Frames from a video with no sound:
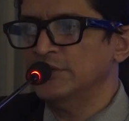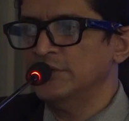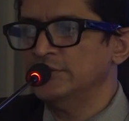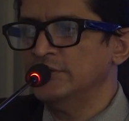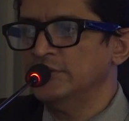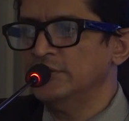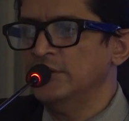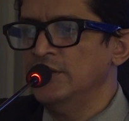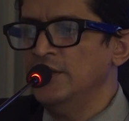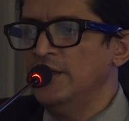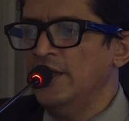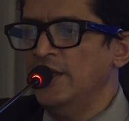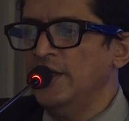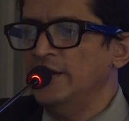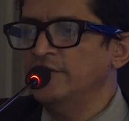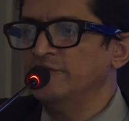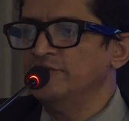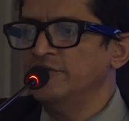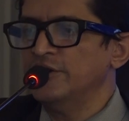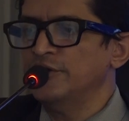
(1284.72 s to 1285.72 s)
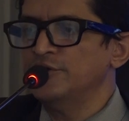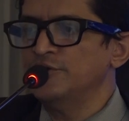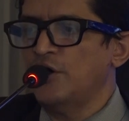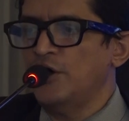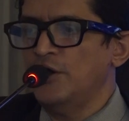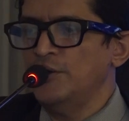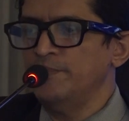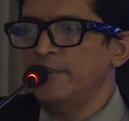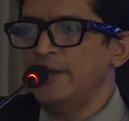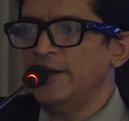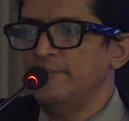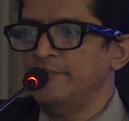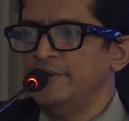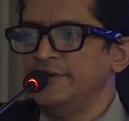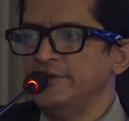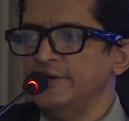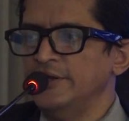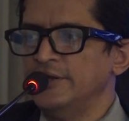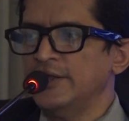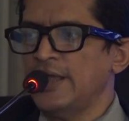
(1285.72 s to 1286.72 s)
like that. And if there are
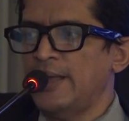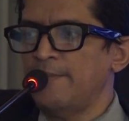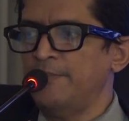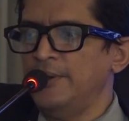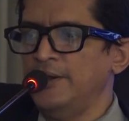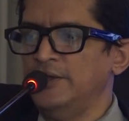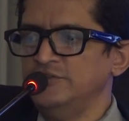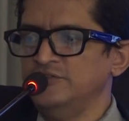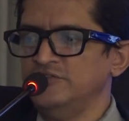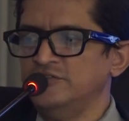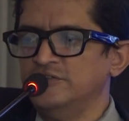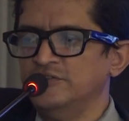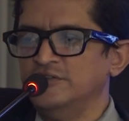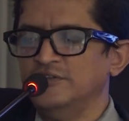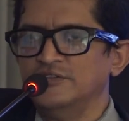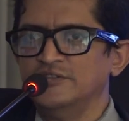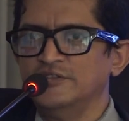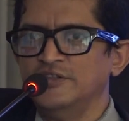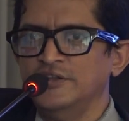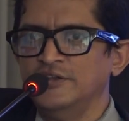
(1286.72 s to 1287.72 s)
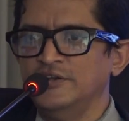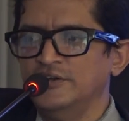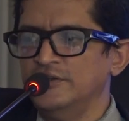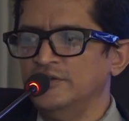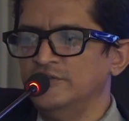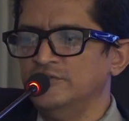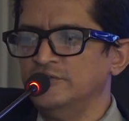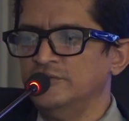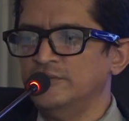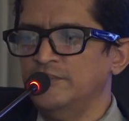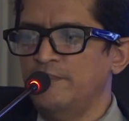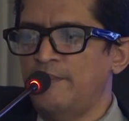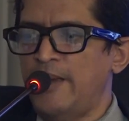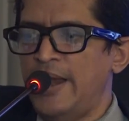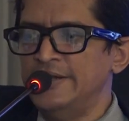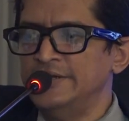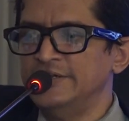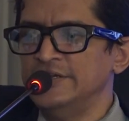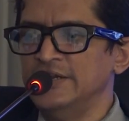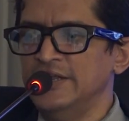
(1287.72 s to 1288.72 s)
non-parametric Kaplans, then it is
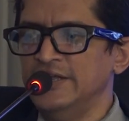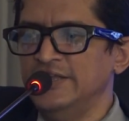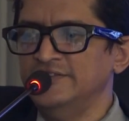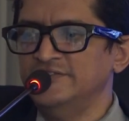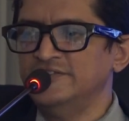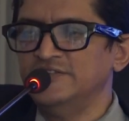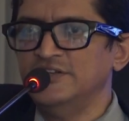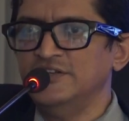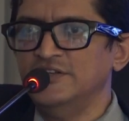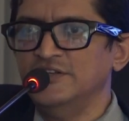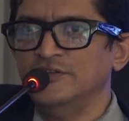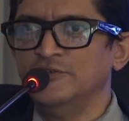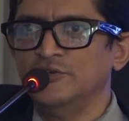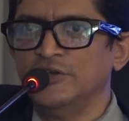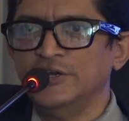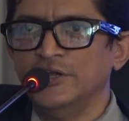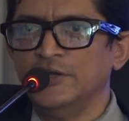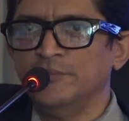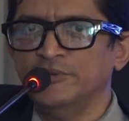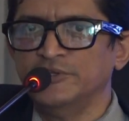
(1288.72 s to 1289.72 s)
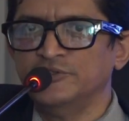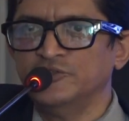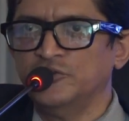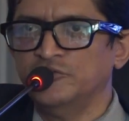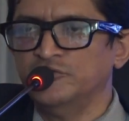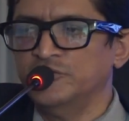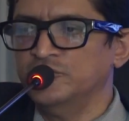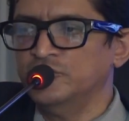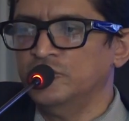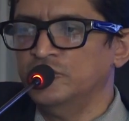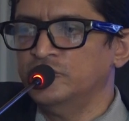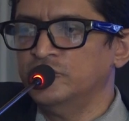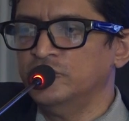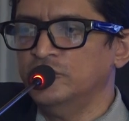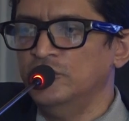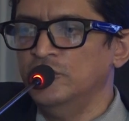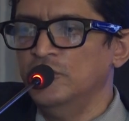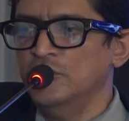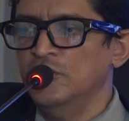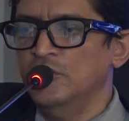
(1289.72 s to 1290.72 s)
Mantel-Haensel. You can take a picture of this also,
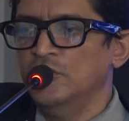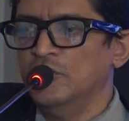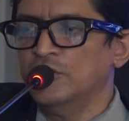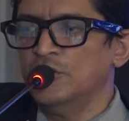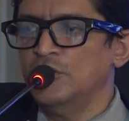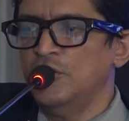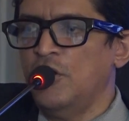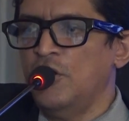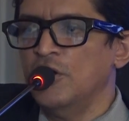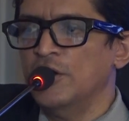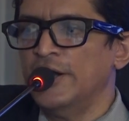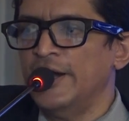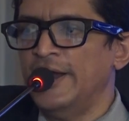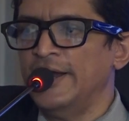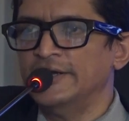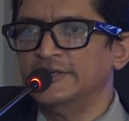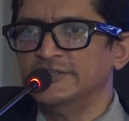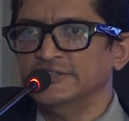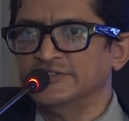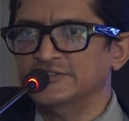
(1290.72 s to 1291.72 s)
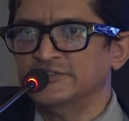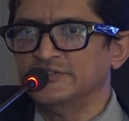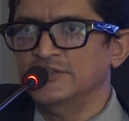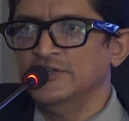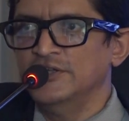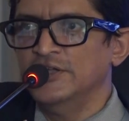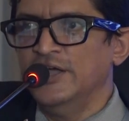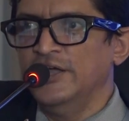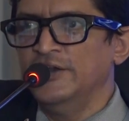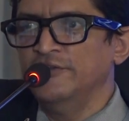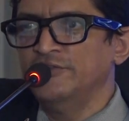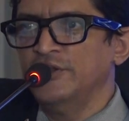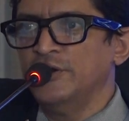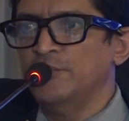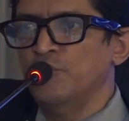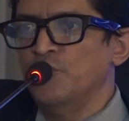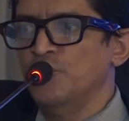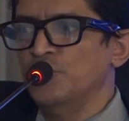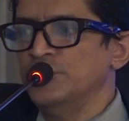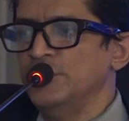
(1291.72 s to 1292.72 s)
or a long rank test. And if there are
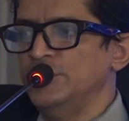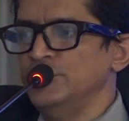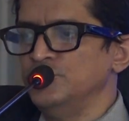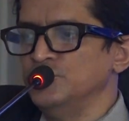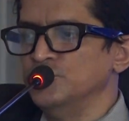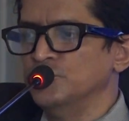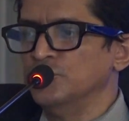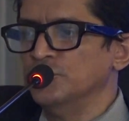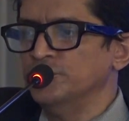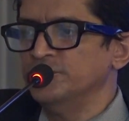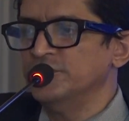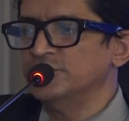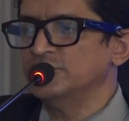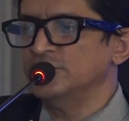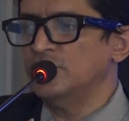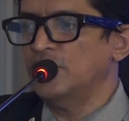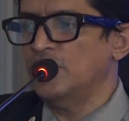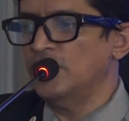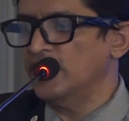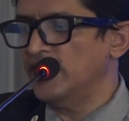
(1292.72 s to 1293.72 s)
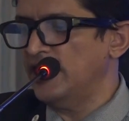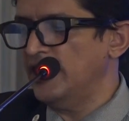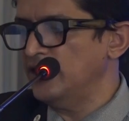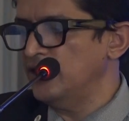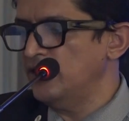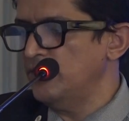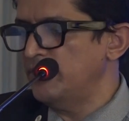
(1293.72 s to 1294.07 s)
more than 2 groups, it's a log rank or